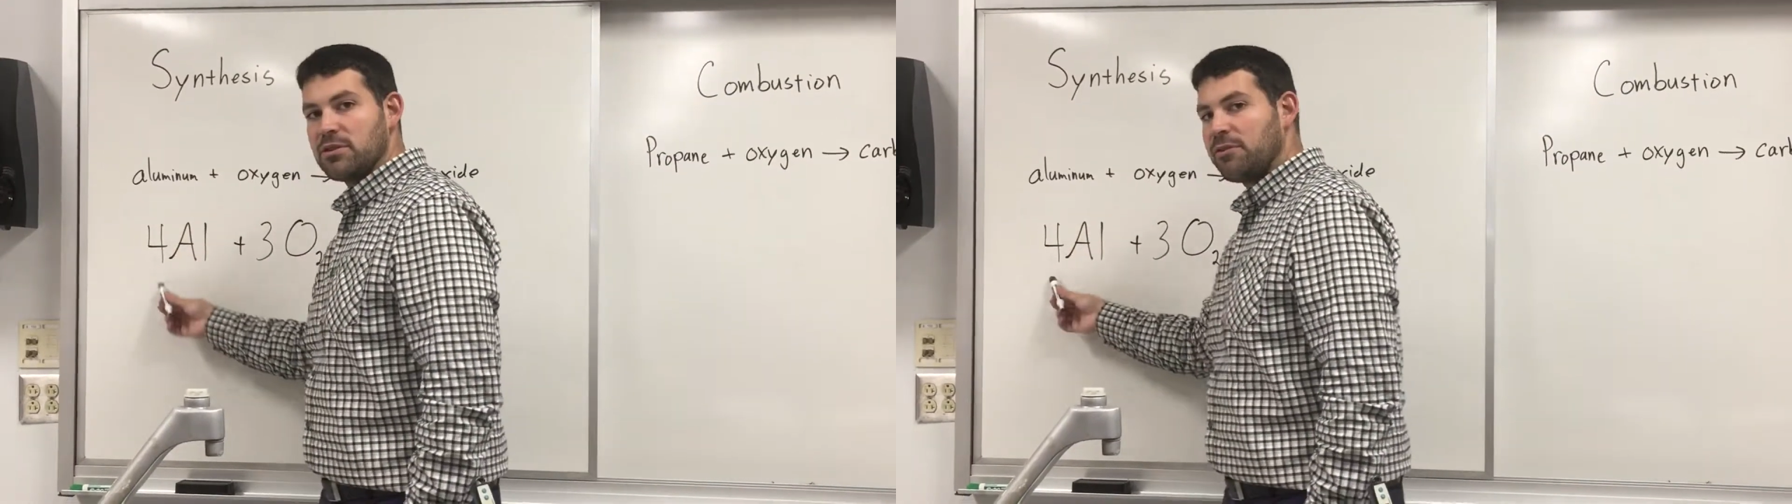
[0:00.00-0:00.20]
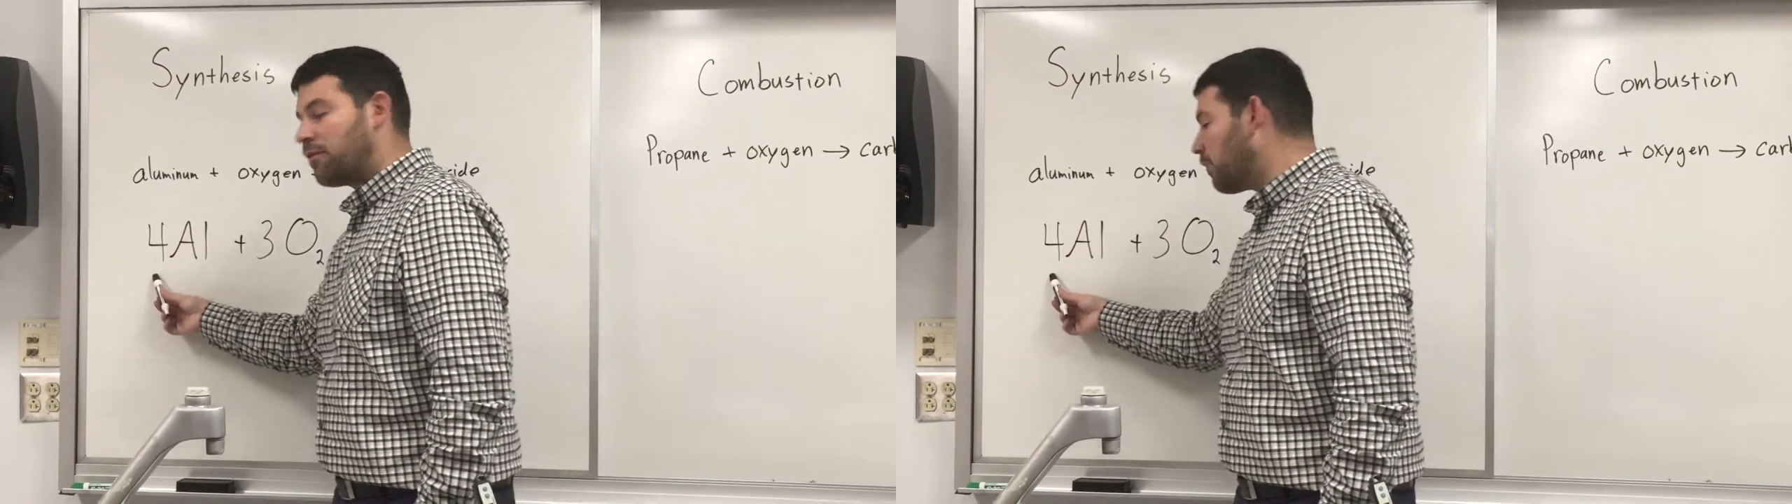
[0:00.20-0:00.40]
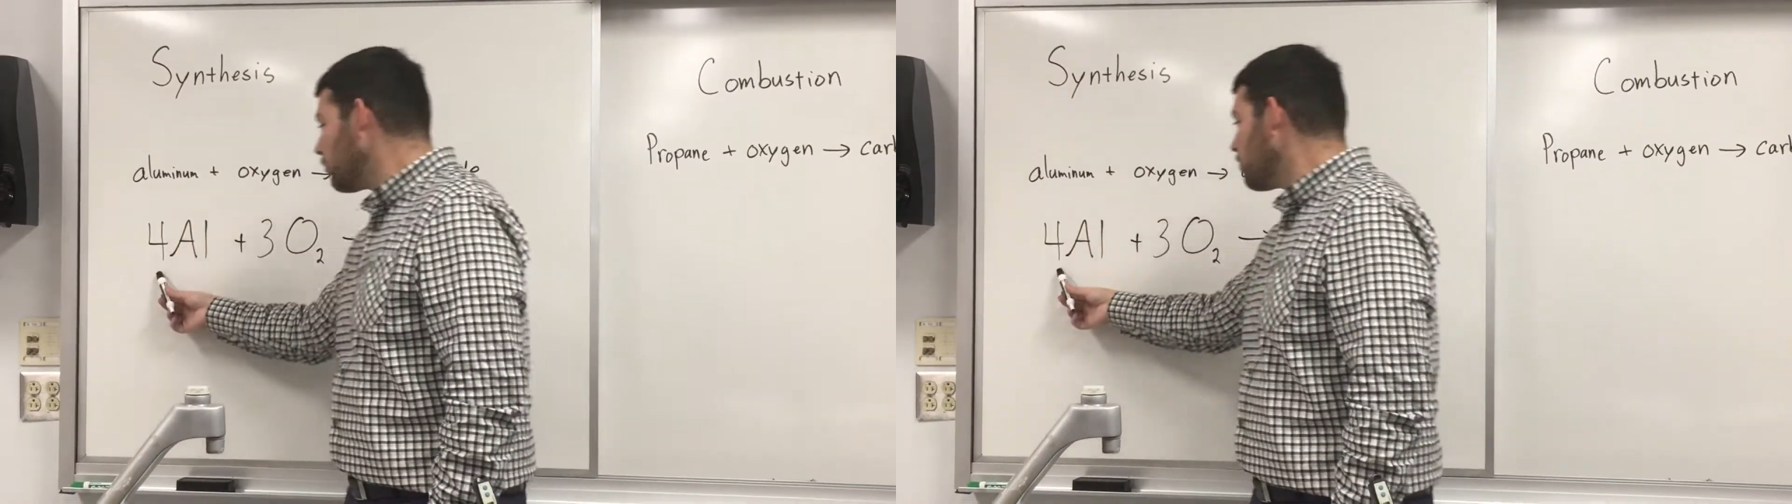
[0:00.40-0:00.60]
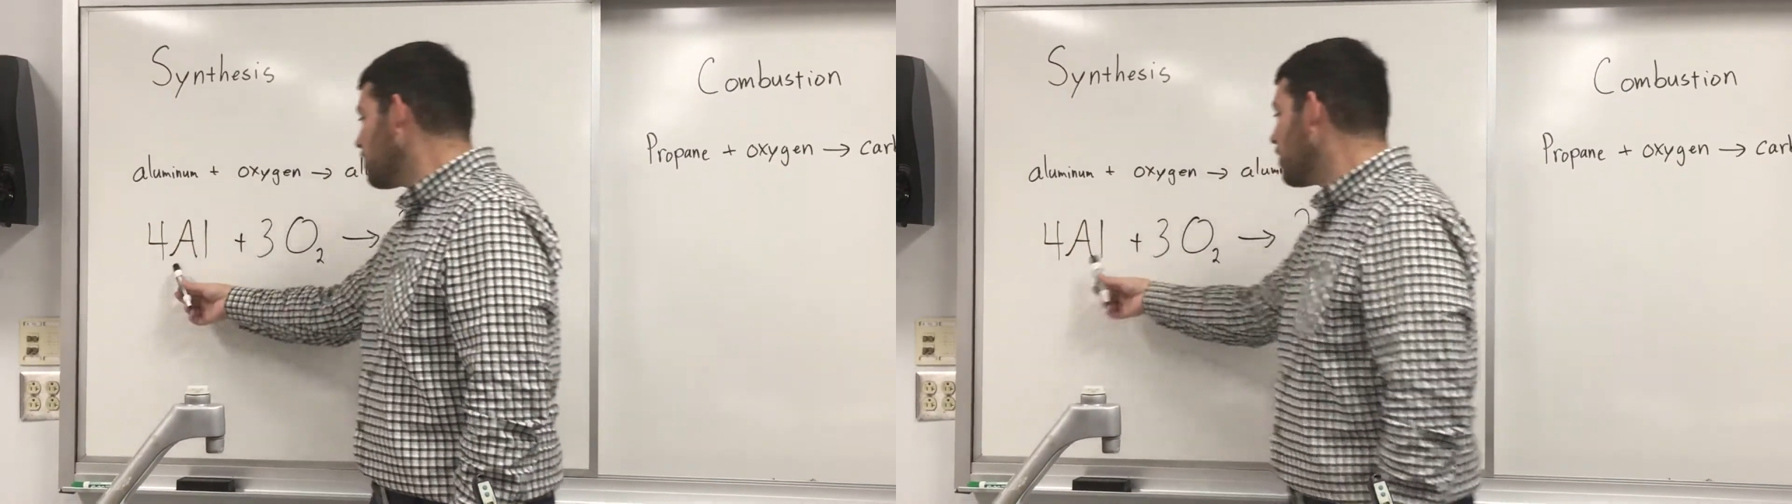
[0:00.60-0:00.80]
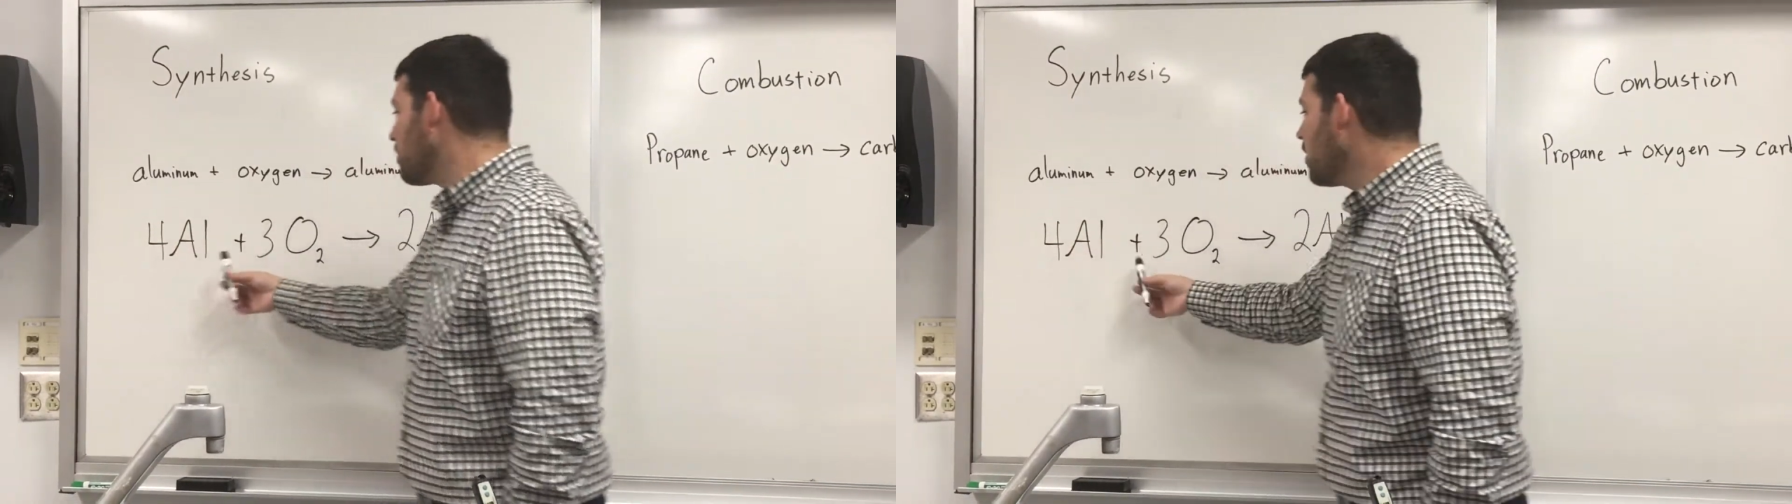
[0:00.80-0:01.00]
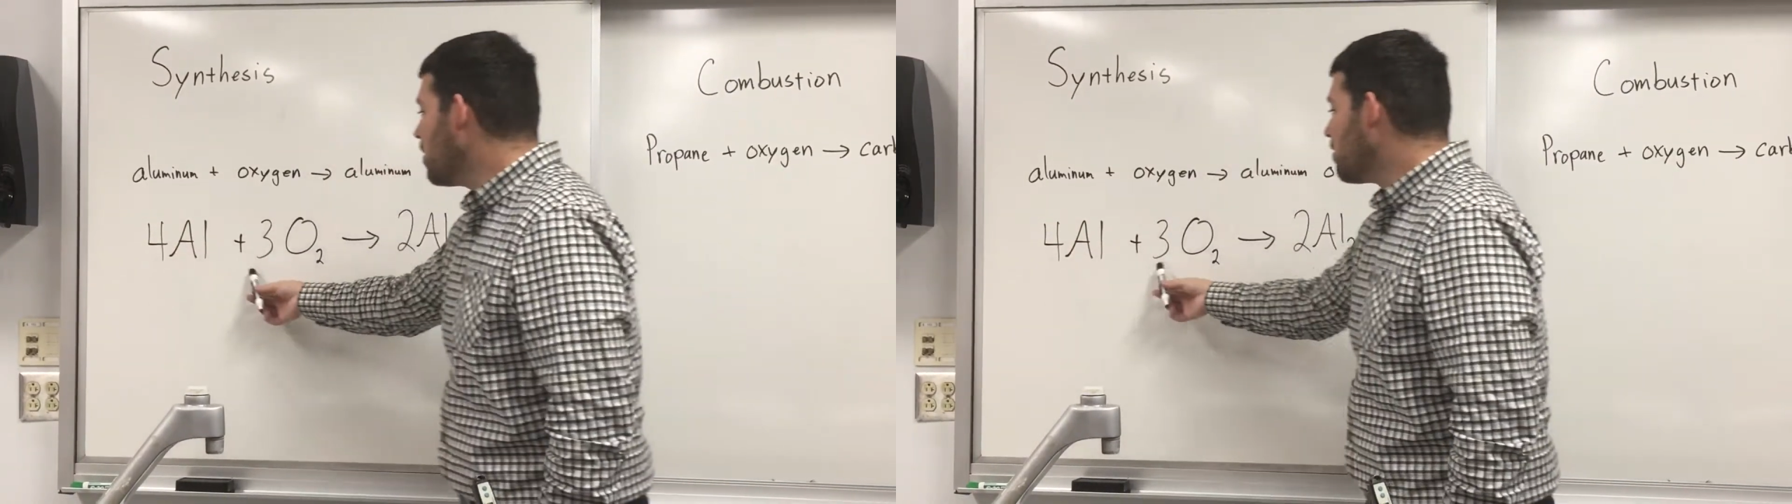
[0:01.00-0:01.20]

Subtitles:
So 4 aluminum